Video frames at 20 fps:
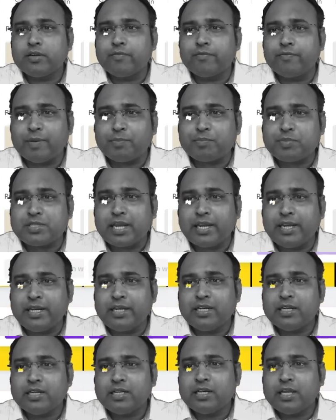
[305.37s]

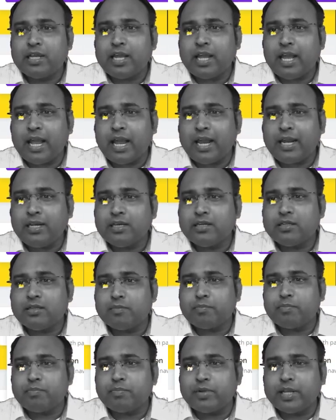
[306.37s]
website, and
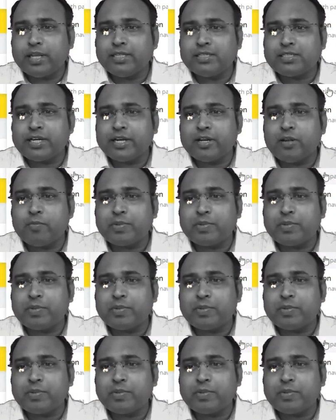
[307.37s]
instead